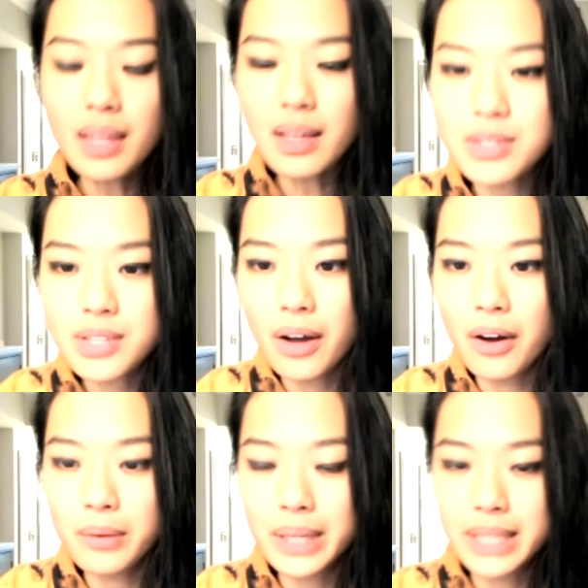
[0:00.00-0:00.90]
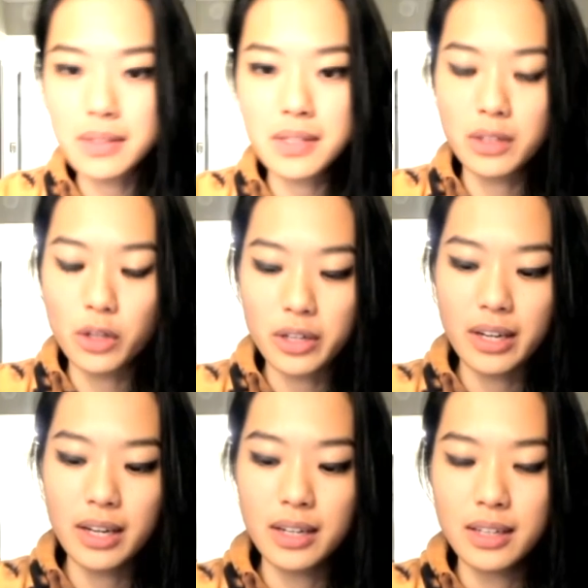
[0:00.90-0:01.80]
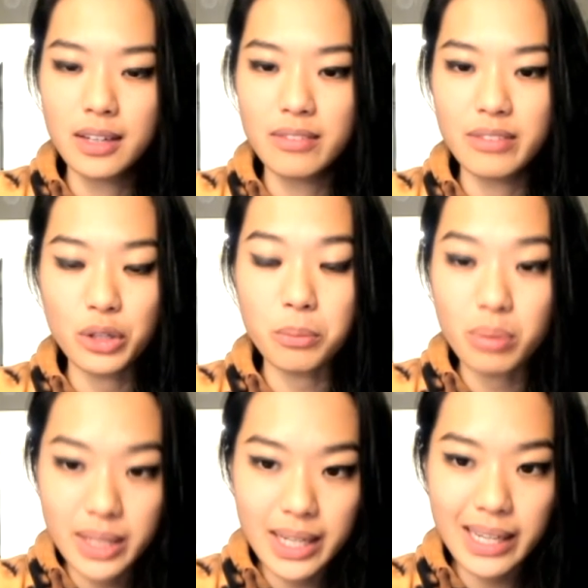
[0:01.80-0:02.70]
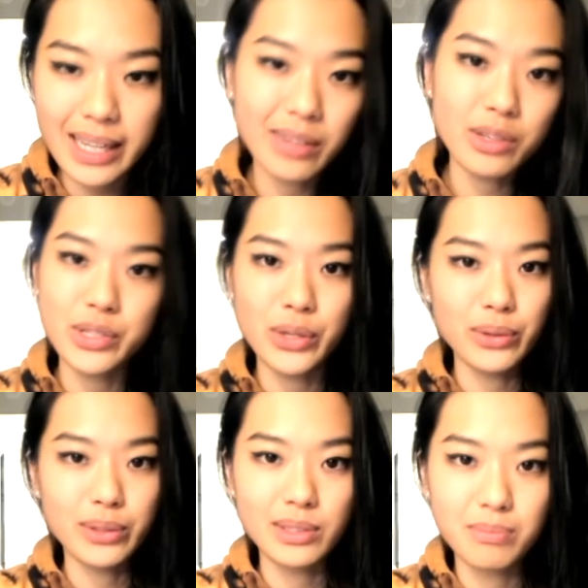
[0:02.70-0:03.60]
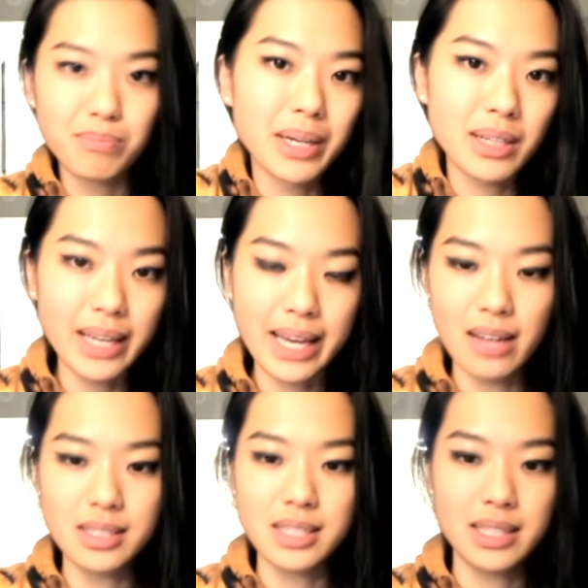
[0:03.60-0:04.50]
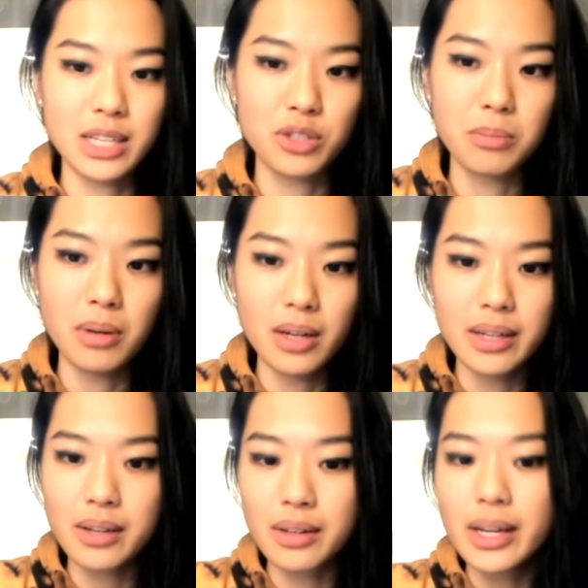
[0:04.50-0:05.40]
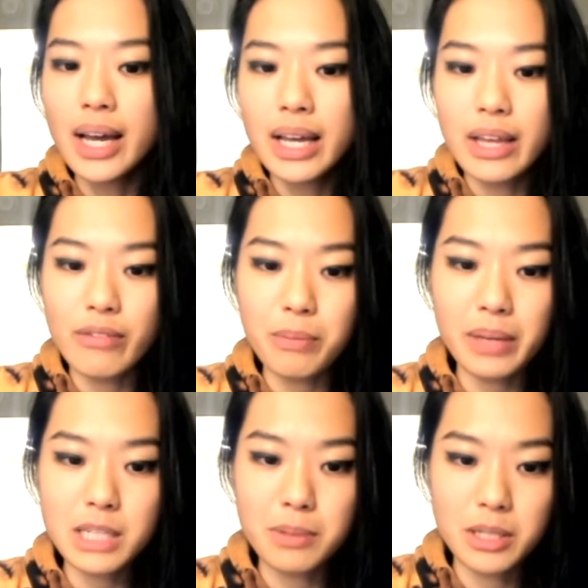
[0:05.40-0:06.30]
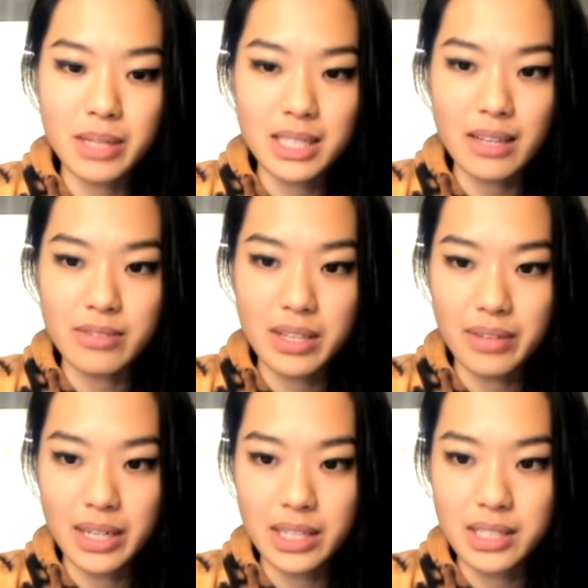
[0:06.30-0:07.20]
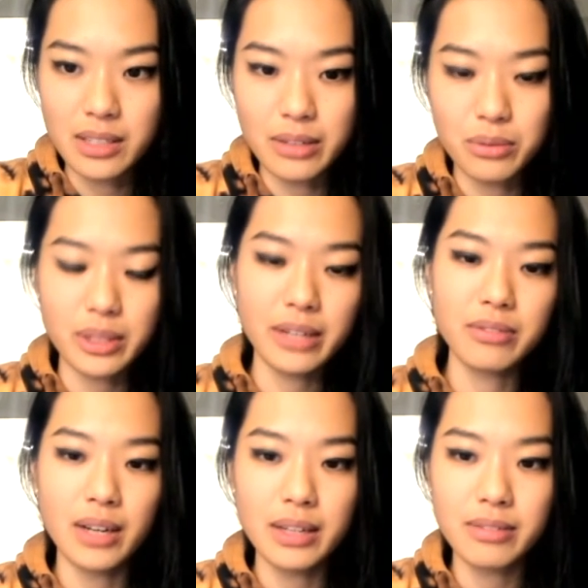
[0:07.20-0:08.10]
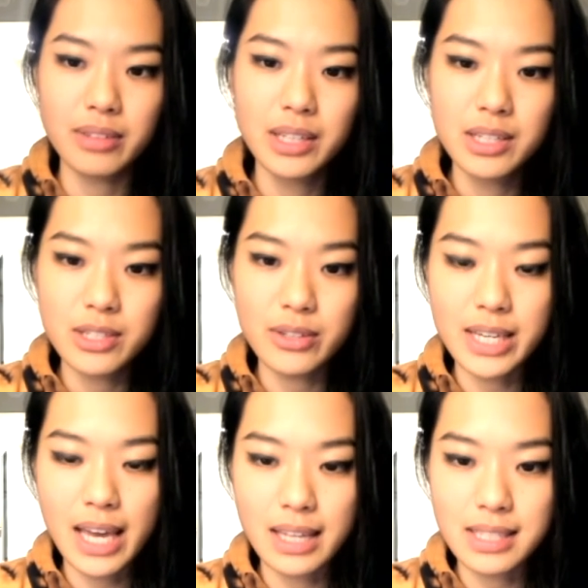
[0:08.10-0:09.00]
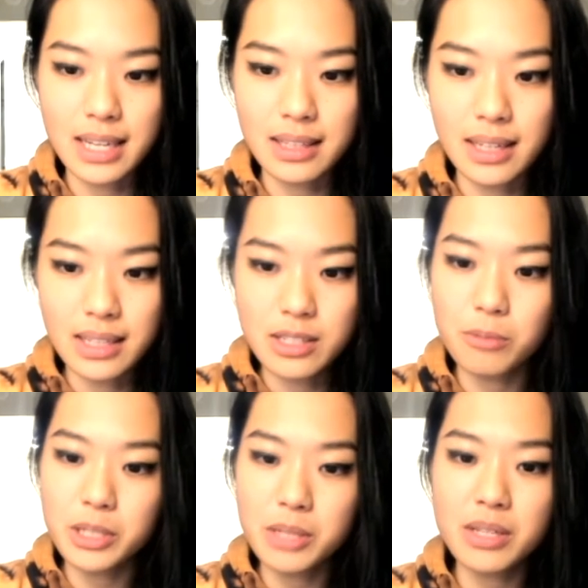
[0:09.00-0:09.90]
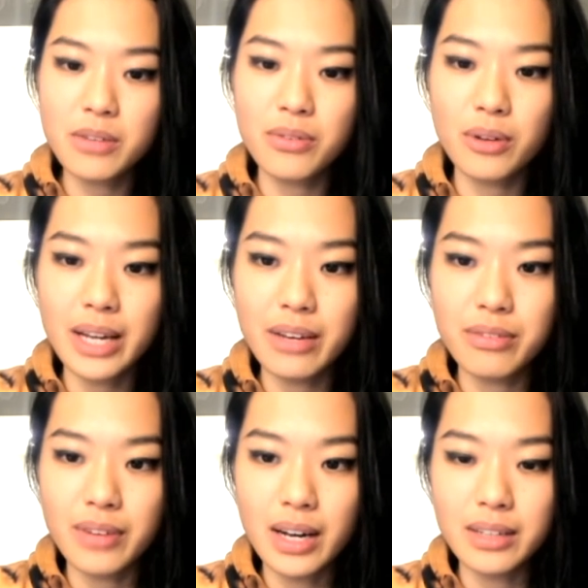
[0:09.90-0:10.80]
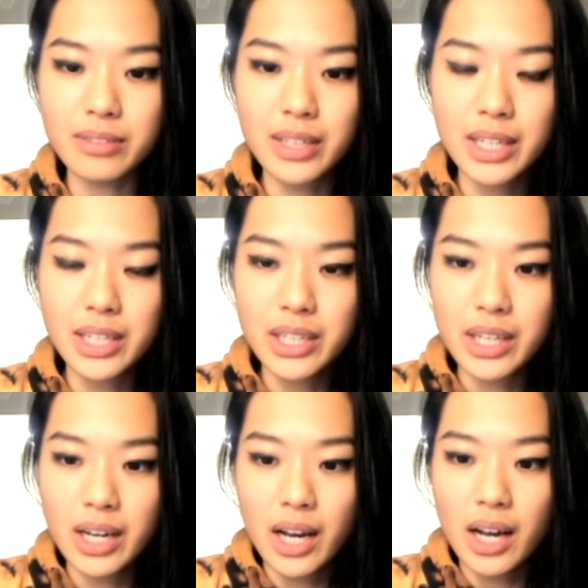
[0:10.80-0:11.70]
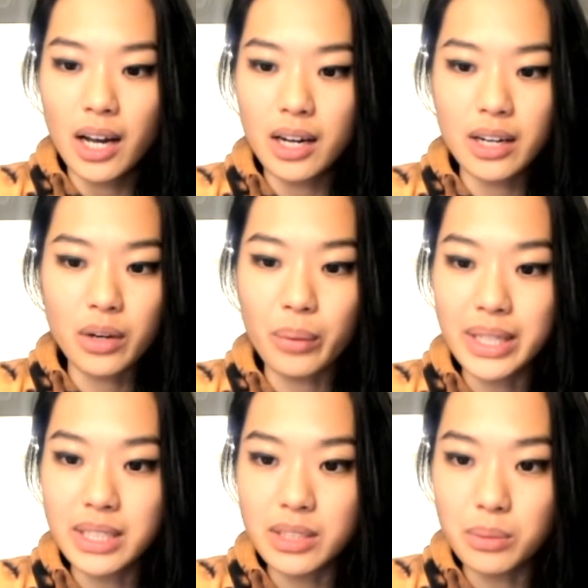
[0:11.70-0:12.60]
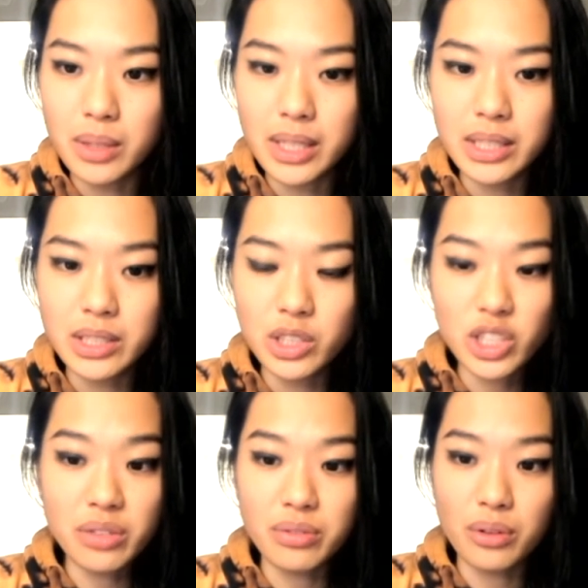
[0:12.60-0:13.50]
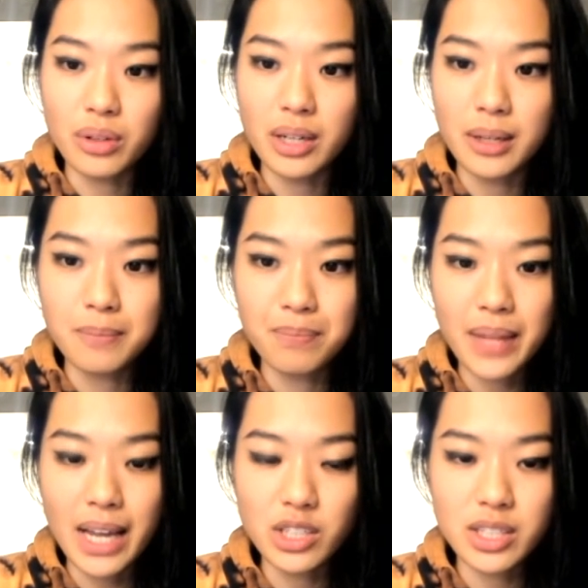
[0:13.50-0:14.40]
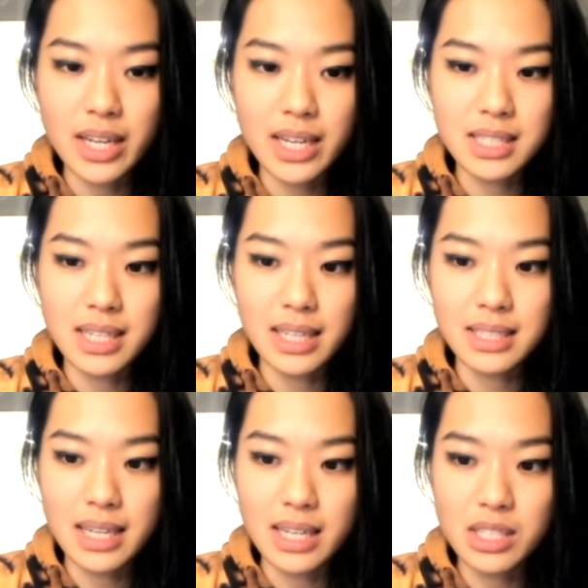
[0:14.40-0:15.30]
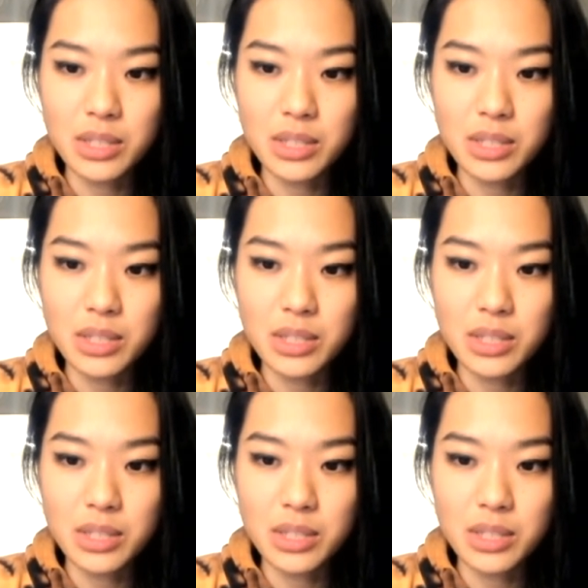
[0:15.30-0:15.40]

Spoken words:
so it doesn't look very pretty, and also it barely counts as an extra pawn. If he plays bishop takes f7, I still have rook f5, so he can't take that. So bishop c4, a5, queen d1, g4, h takes, knight takes,